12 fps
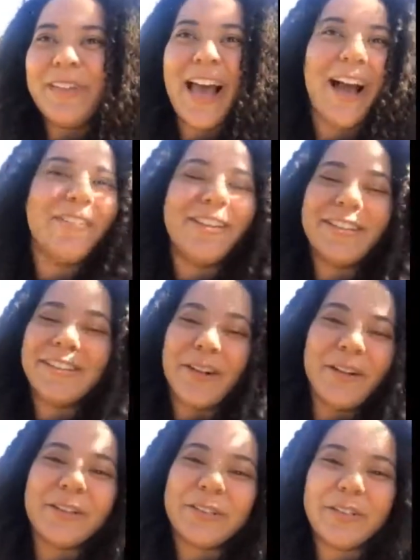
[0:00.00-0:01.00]
having the
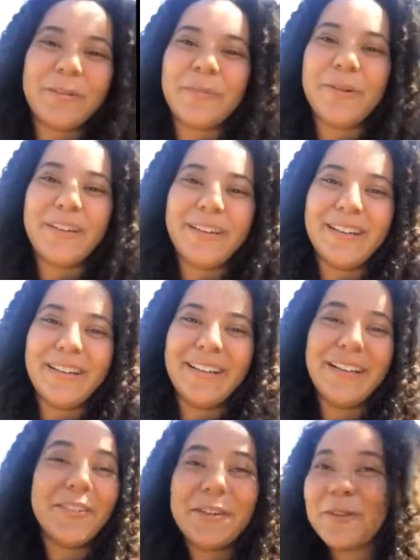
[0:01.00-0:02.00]
scholarship
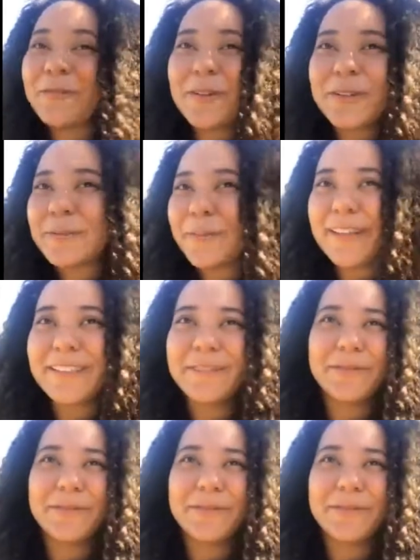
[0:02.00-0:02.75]
even in the first place.